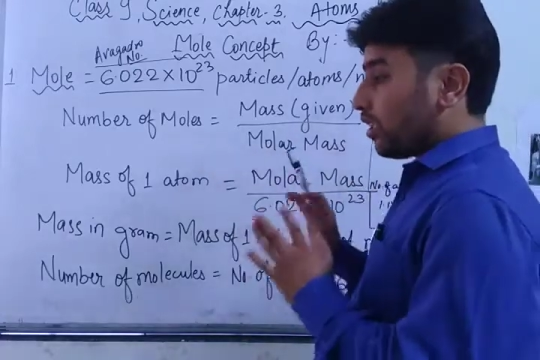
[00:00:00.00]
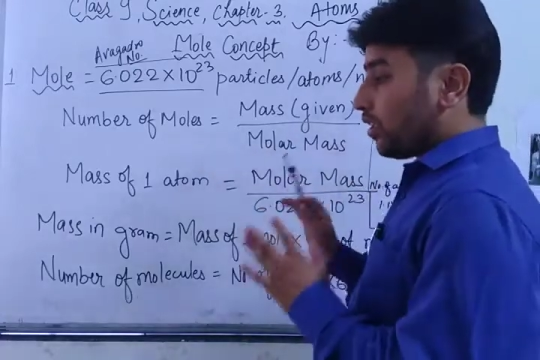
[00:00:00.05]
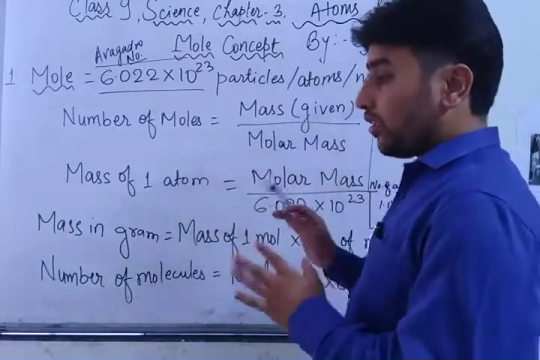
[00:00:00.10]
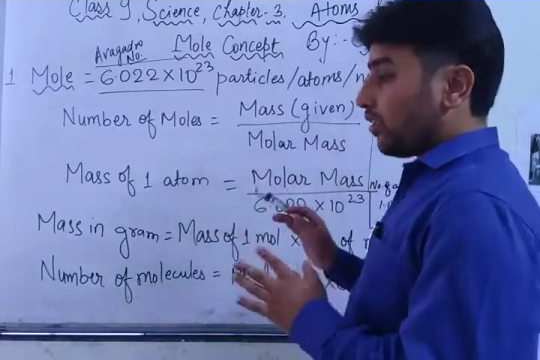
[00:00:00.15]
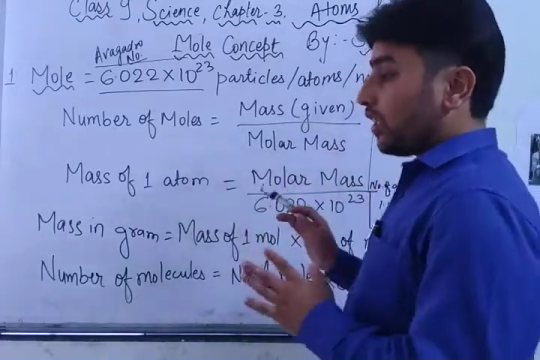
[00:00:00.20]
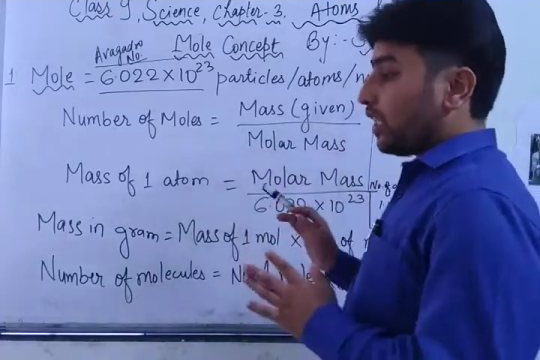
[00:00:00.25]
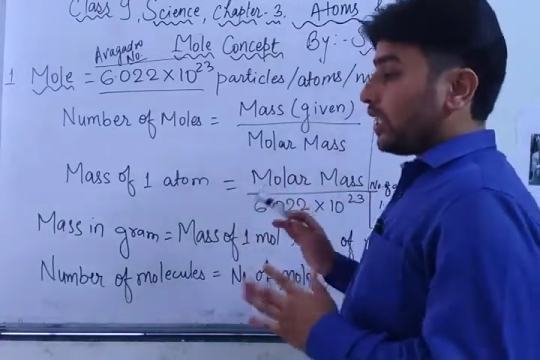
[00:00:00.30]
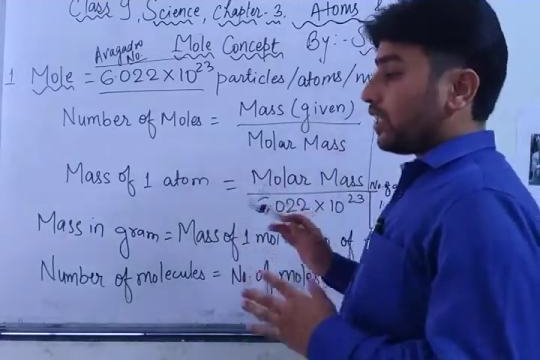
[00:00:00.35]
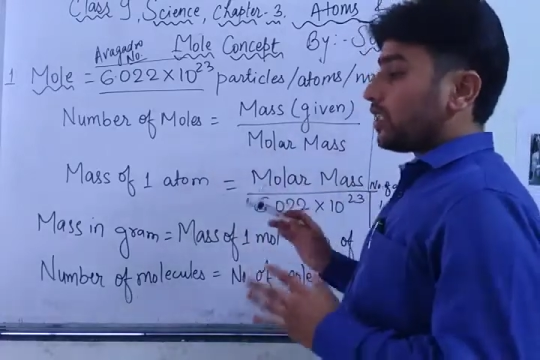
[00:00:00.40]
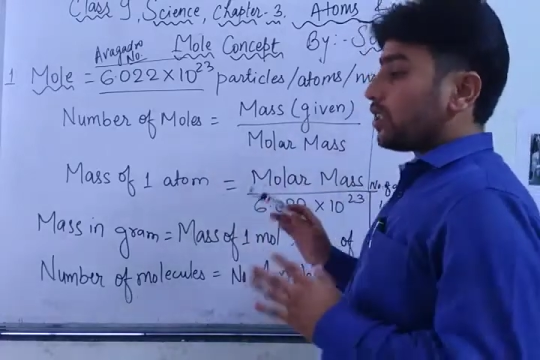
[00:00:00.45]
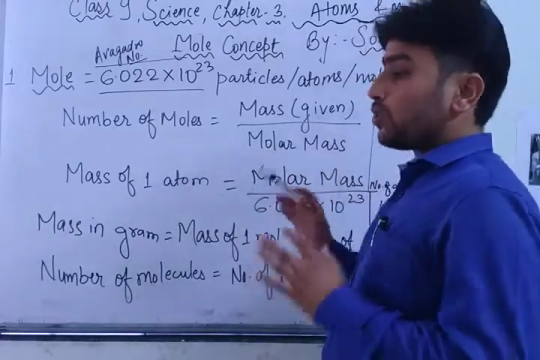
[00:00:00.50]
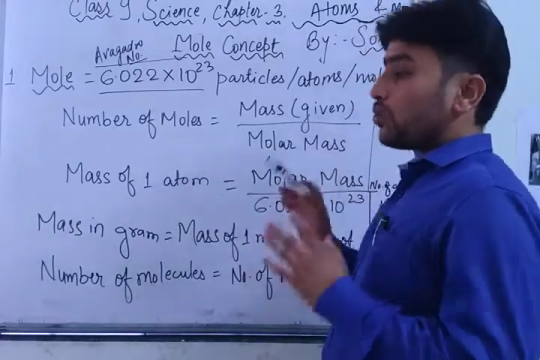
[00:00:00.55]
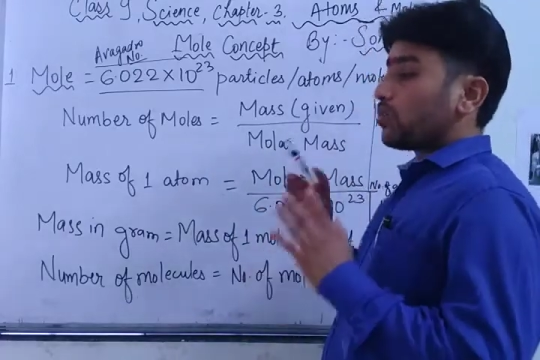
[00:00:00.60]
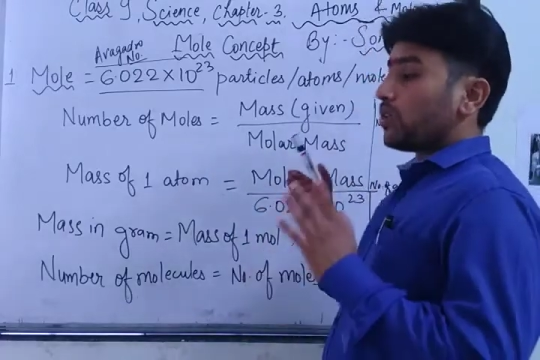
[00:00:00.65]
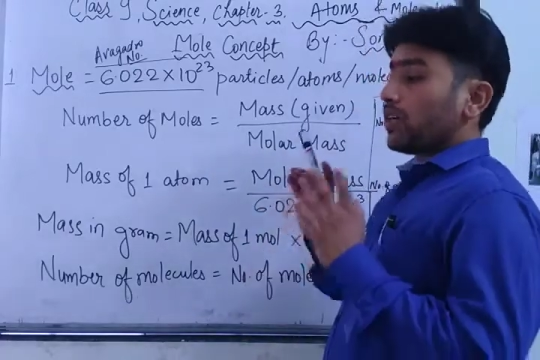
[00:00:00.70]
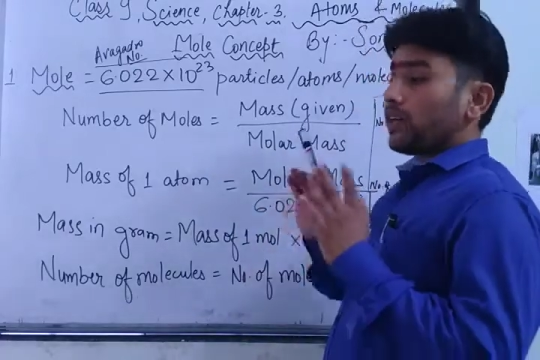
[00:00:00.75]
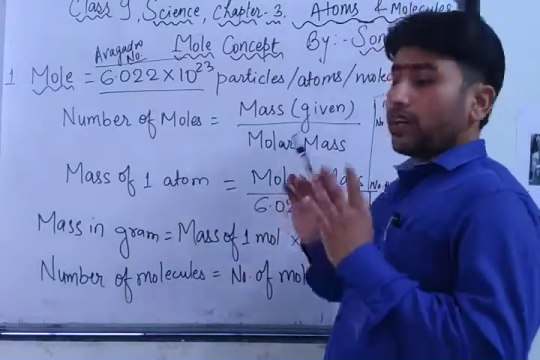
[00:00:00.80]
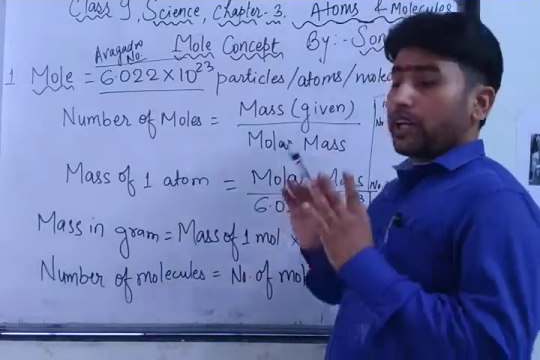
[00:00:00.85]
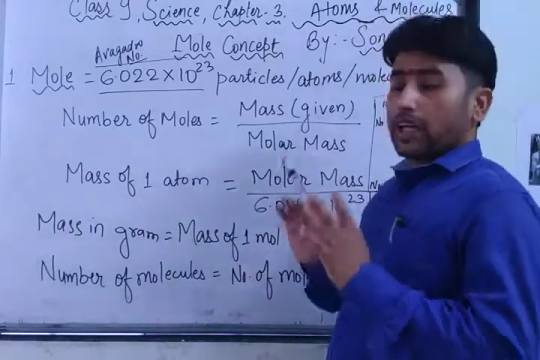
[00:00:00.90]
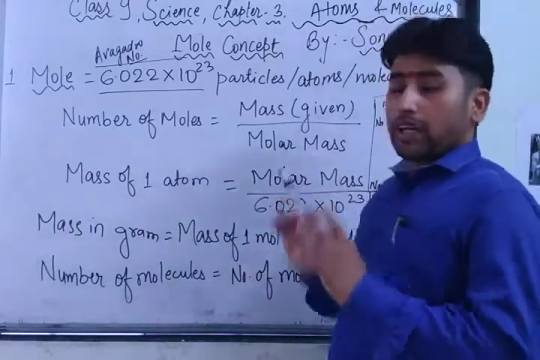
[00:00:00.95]
related
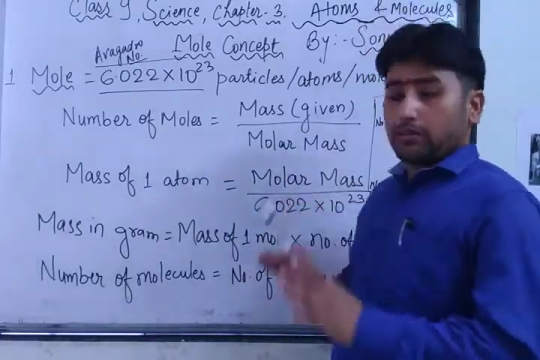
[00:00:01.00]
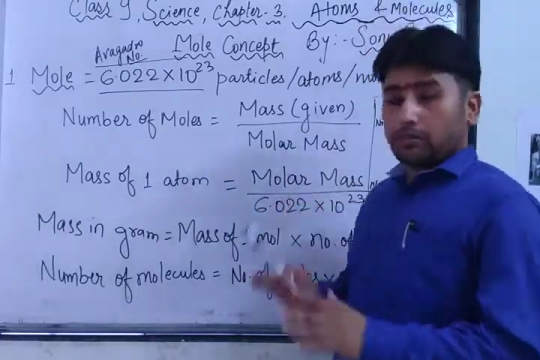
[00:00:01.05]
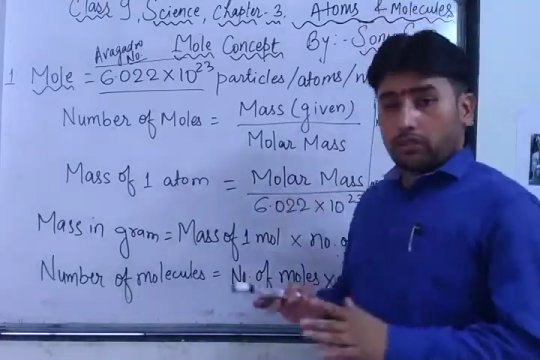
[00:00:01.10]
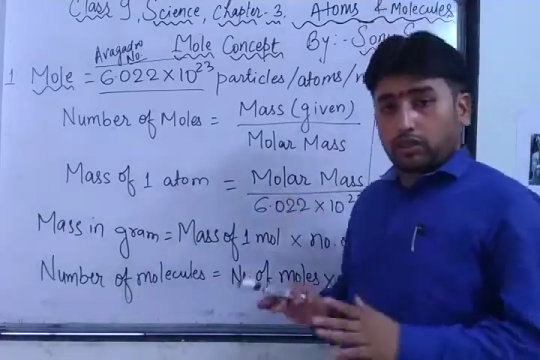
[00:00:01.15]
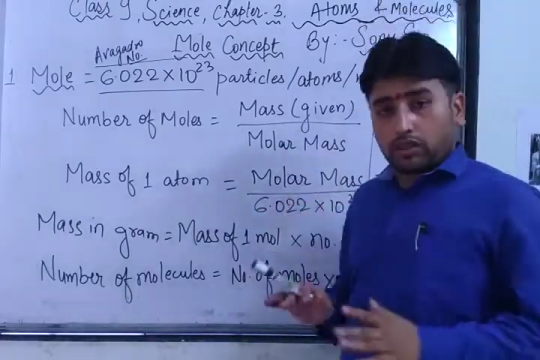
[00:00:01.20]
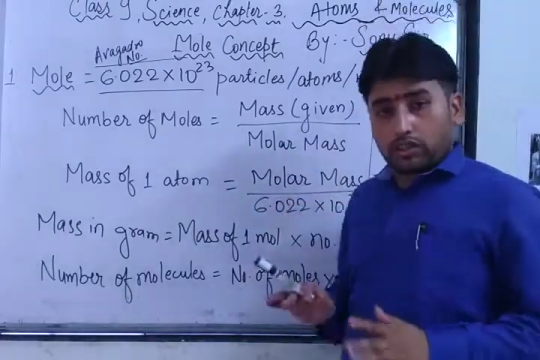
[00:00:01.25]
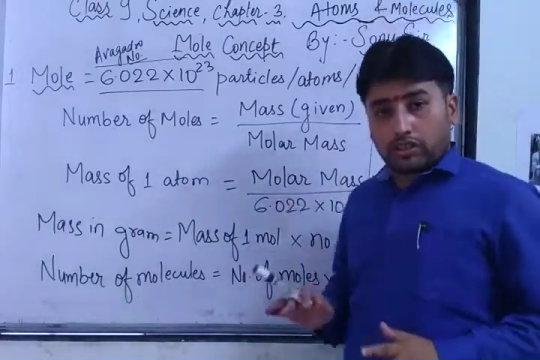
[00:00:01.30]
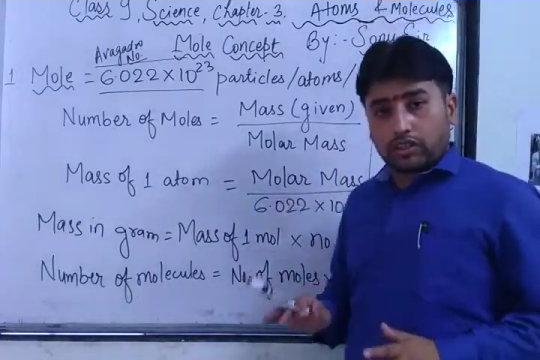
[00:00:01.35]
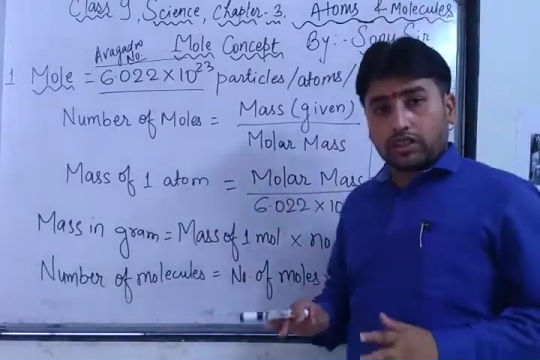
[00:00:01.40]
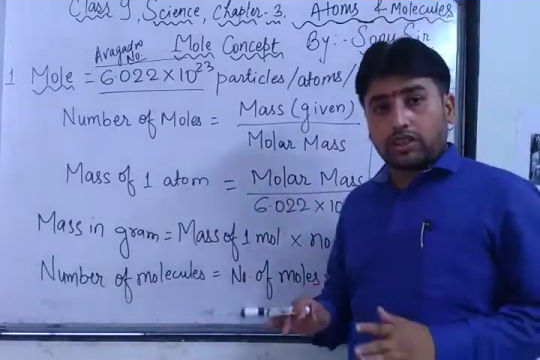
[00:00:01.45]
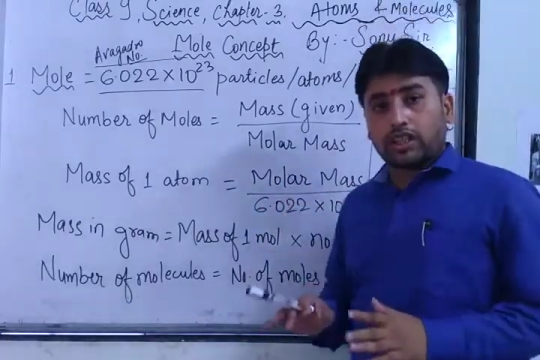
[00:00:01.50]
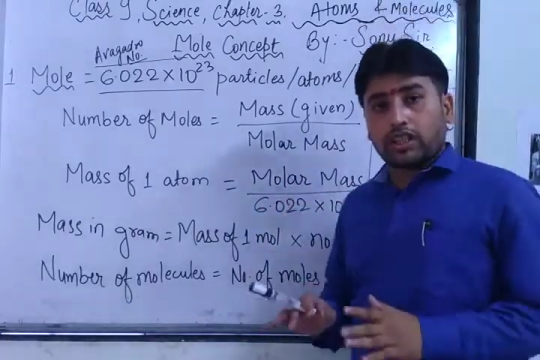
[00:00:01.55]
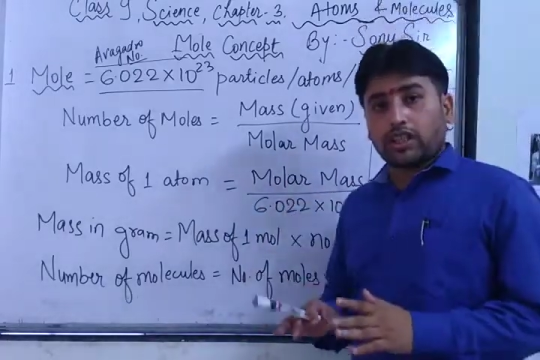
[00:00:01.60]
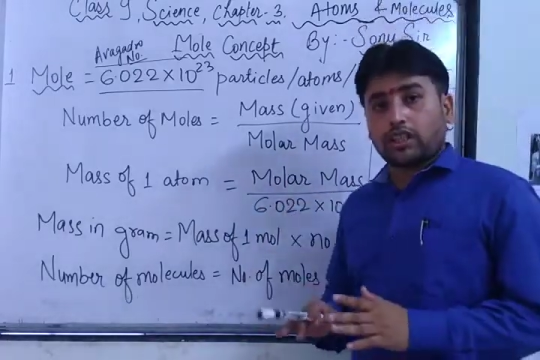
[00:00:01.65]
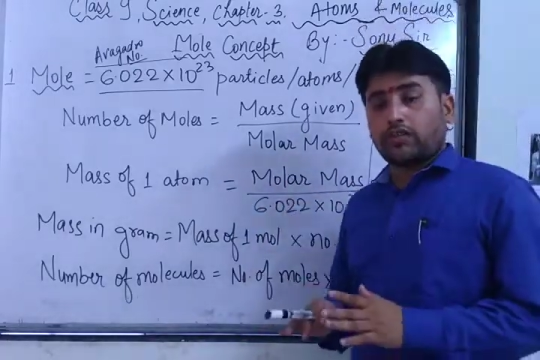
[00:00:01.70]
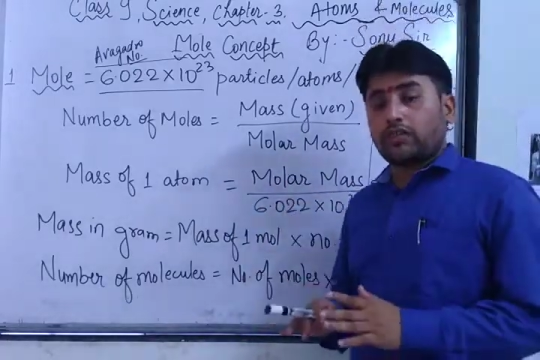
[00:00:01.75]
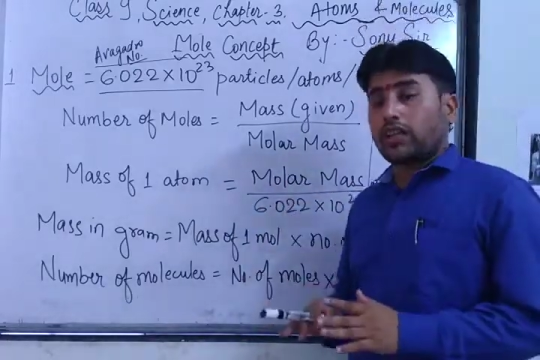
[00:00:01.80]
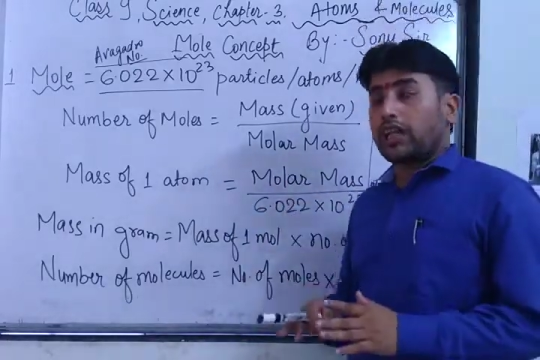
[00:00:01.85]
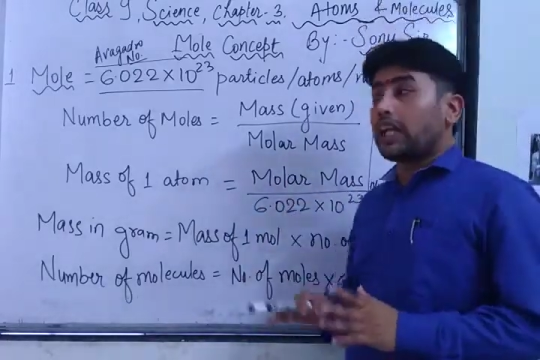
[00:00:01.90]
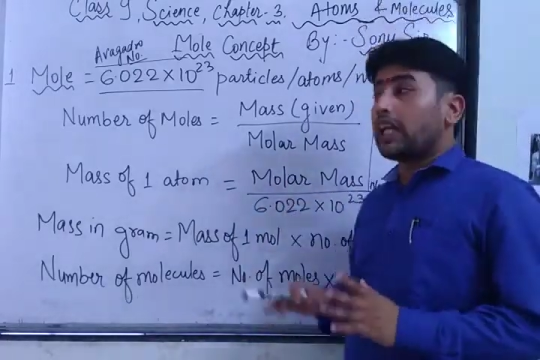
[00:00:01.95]
query I am already
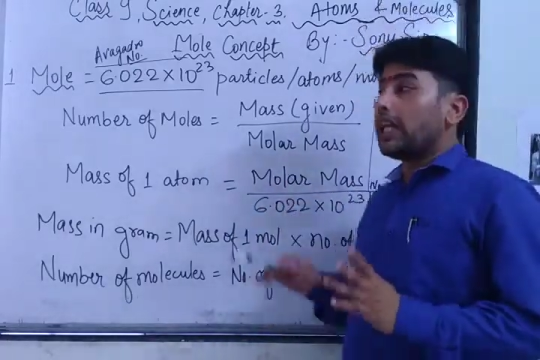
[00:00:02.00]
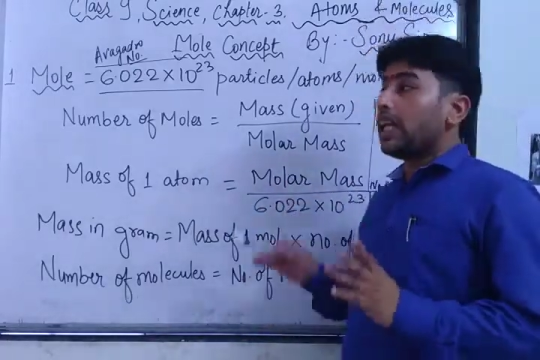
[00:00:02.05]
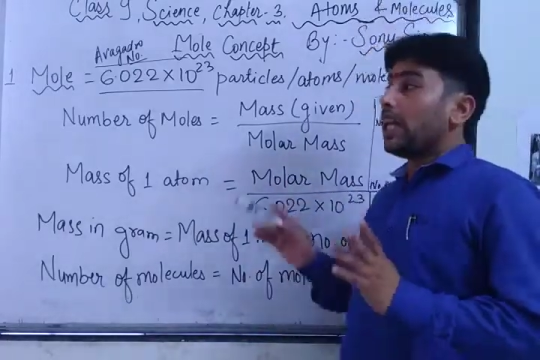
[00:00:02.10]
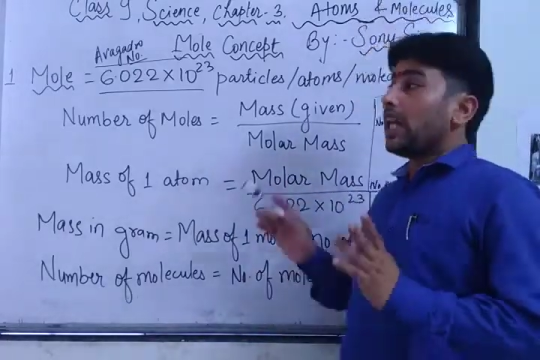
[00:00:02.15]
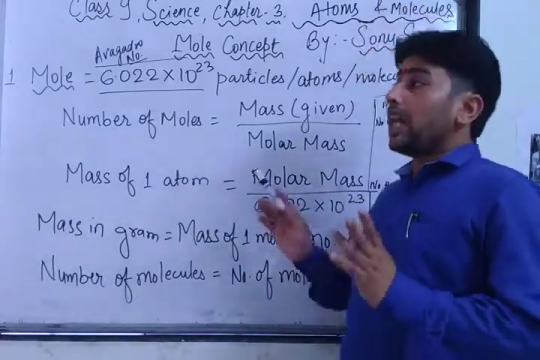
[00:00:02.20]
giving,